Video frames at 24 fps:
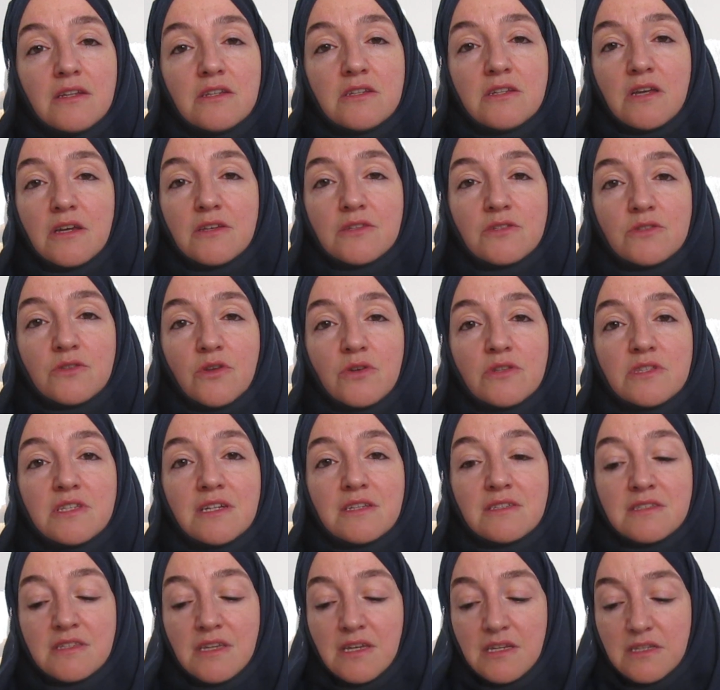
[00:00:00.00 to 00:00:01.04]
does not
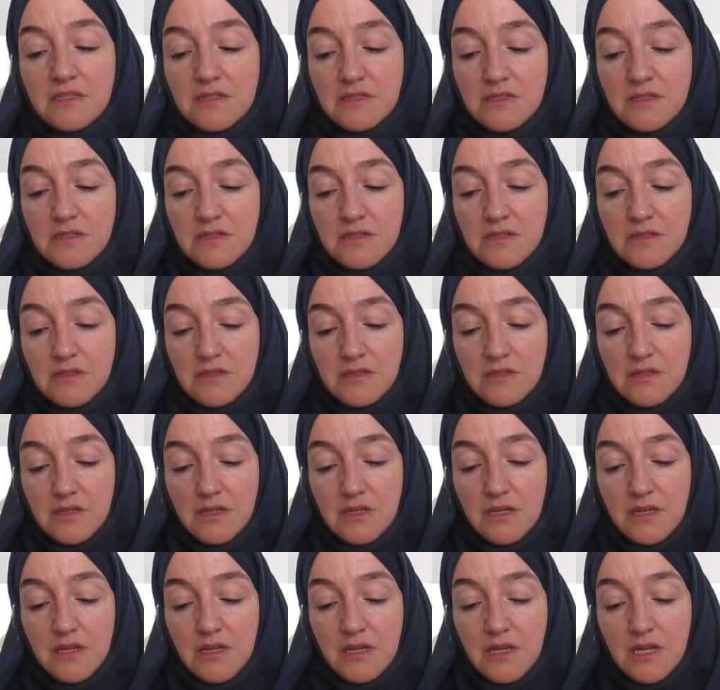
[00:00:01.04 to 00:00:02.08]
exist.
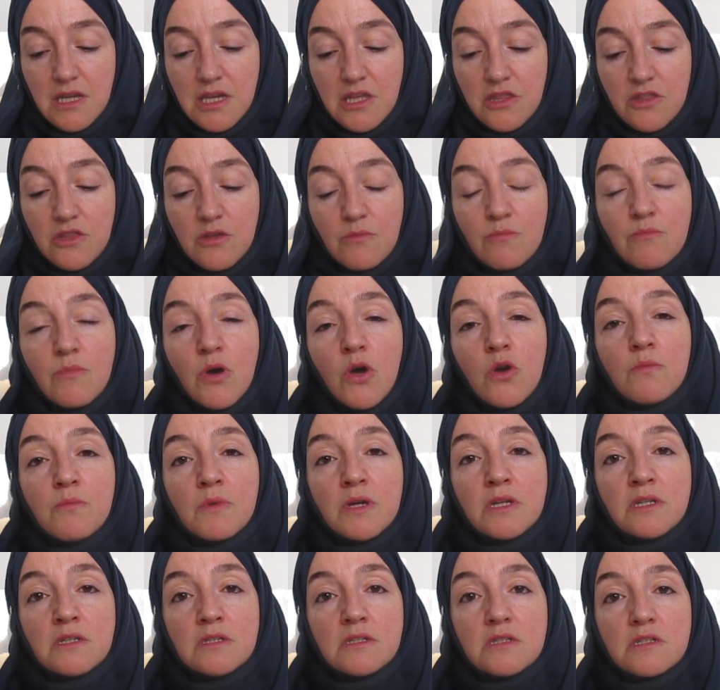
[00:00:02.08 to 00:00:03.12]
The
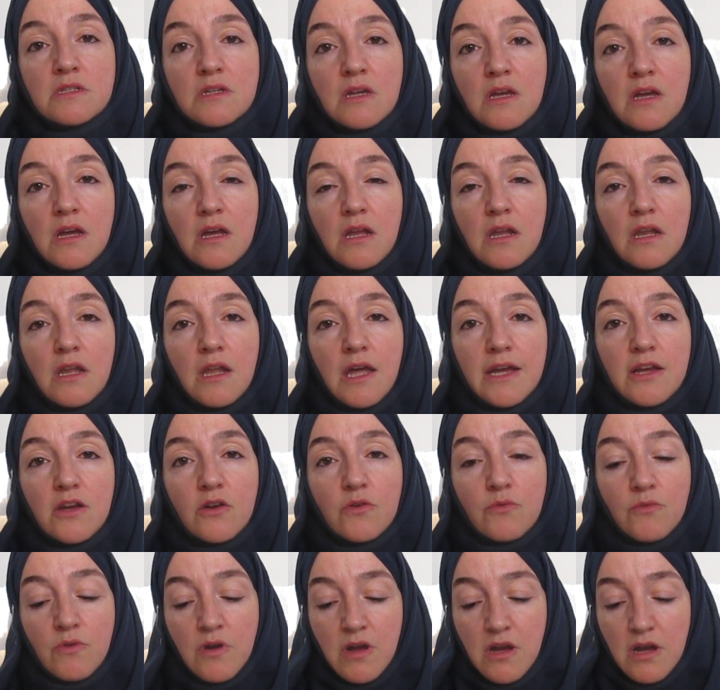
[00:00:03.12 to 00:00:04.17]
moment, like a
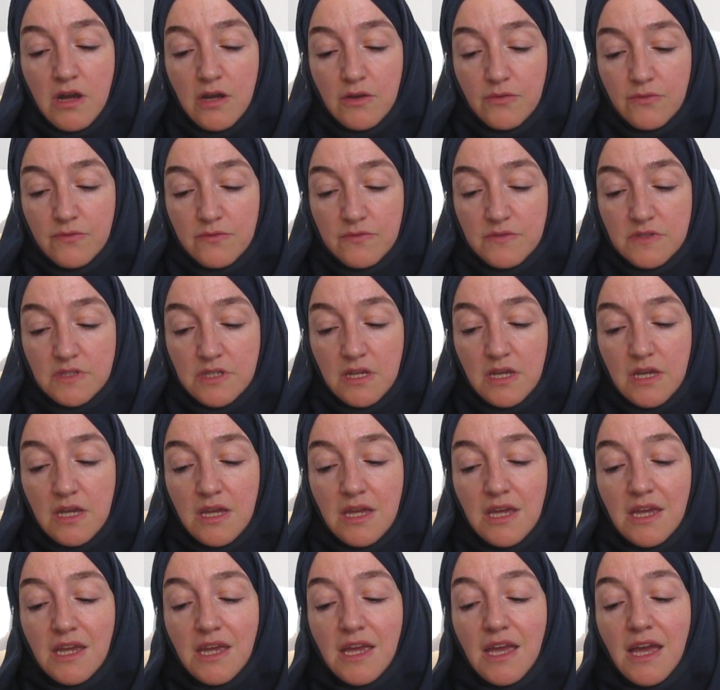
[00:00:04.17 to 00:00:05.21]
raft,
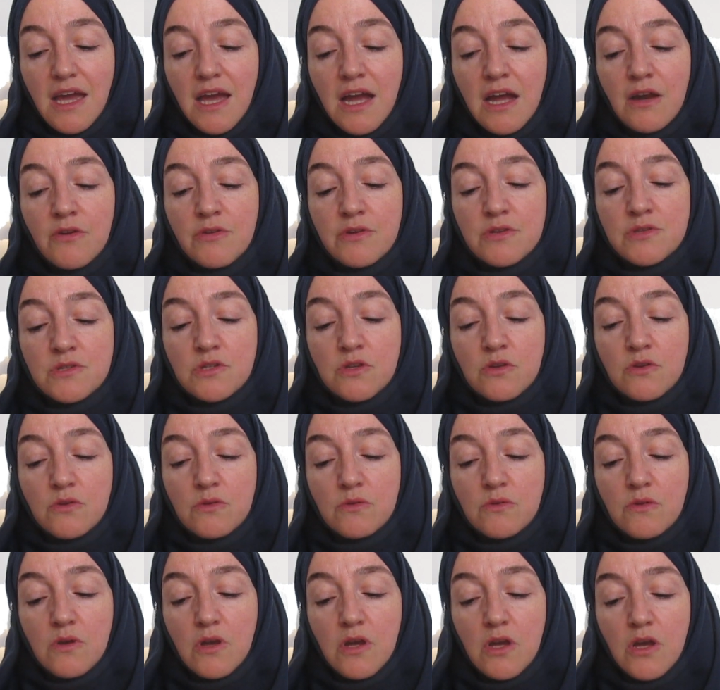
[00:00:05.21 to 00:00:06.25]
carries
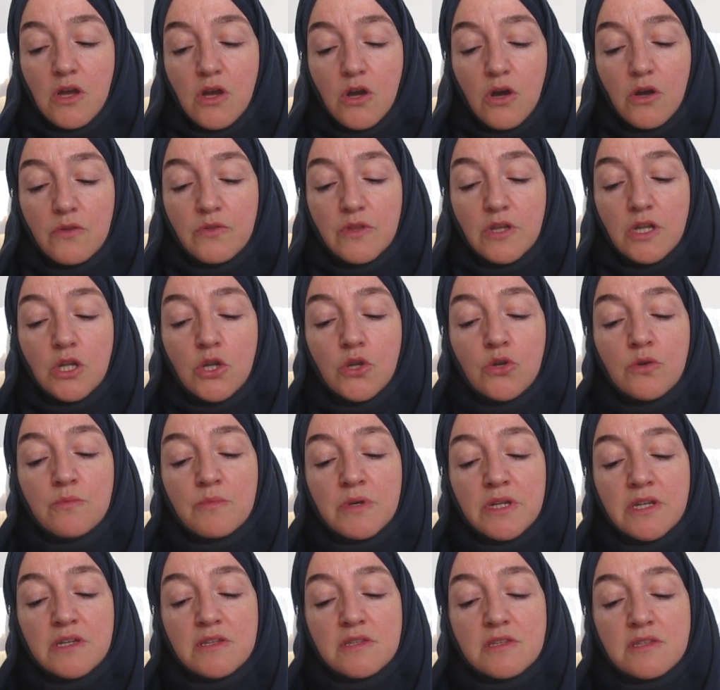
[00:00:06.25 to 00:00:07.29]
you on the
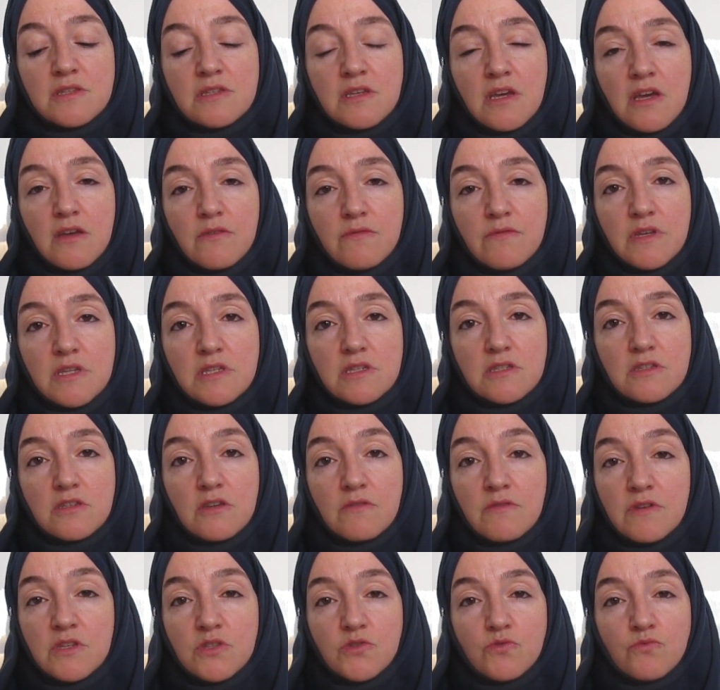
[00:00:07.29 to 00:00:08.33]
luminous surface
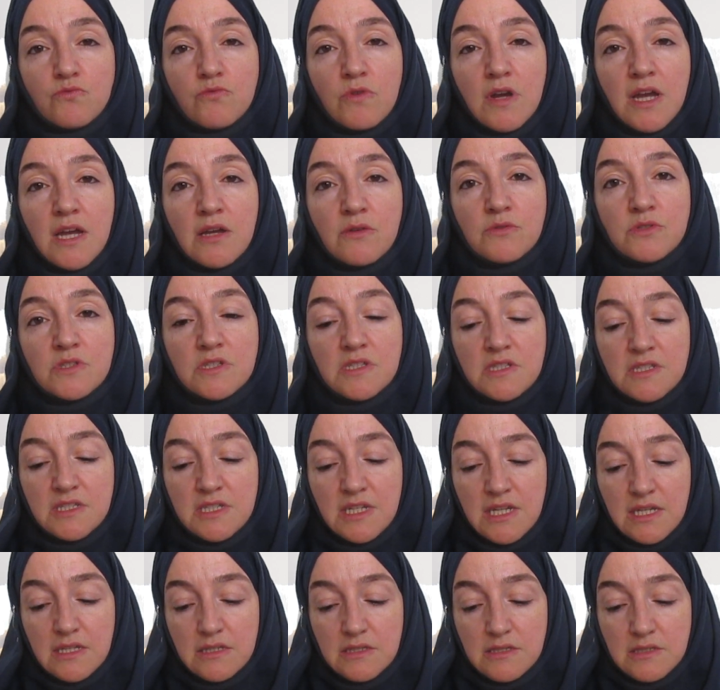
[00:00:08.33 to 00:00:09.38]
of its round
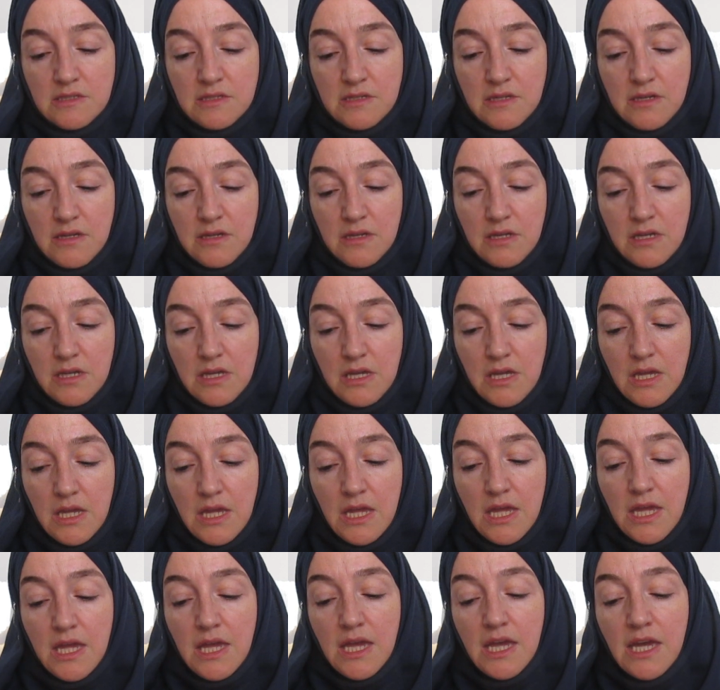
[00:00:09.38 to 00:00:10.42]
disk,
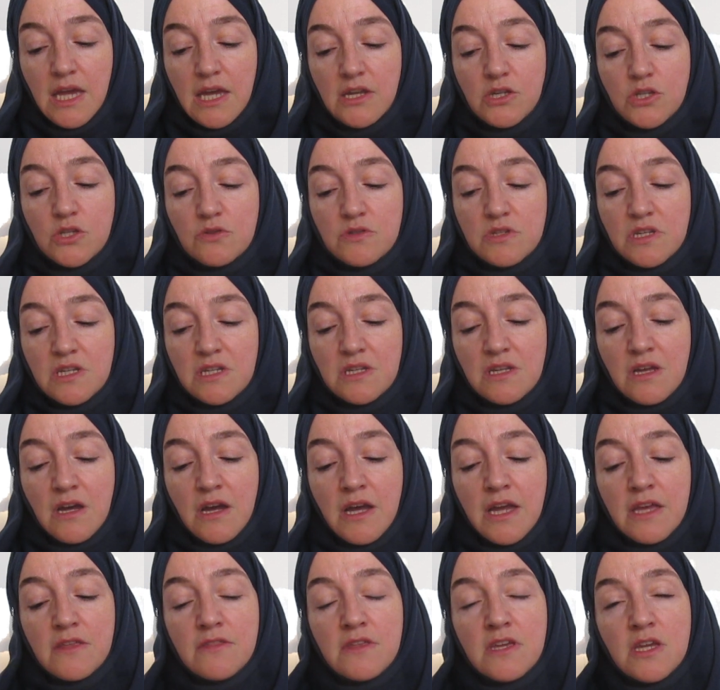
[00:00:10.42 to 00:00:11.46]
and you
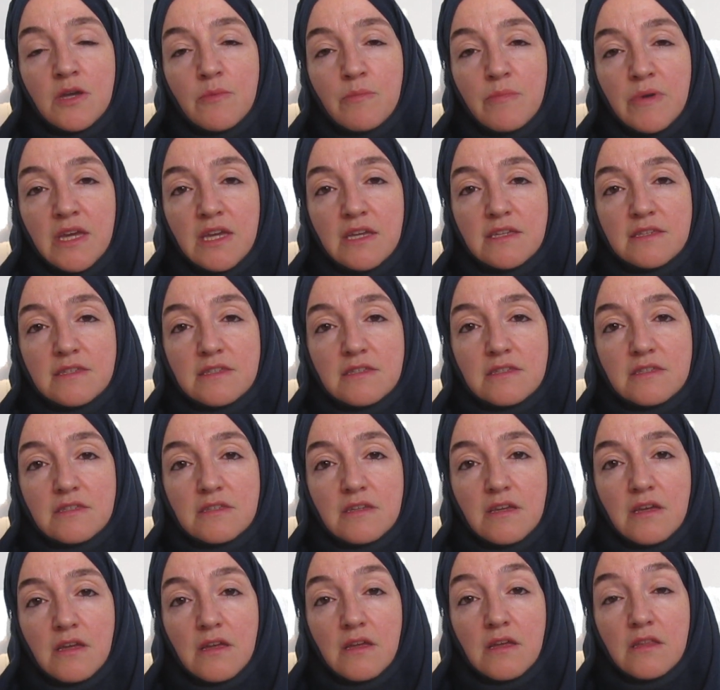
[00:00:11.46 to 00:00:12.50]
deny the abyss
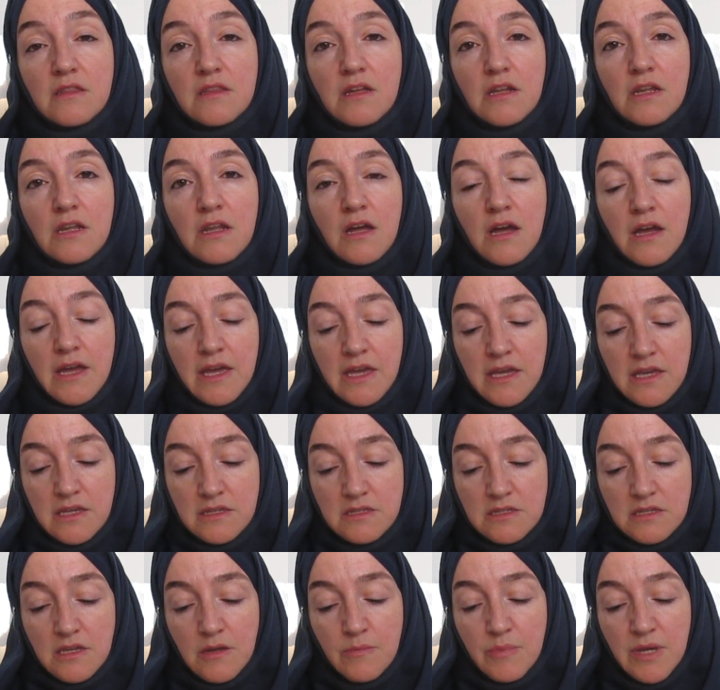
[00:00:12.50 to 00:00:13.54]
that
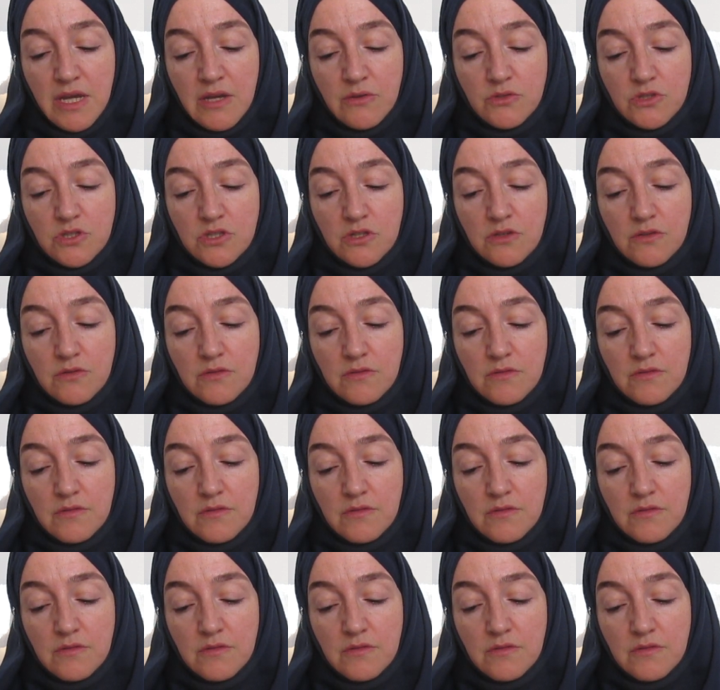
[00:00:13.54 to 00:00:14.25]
lies about you.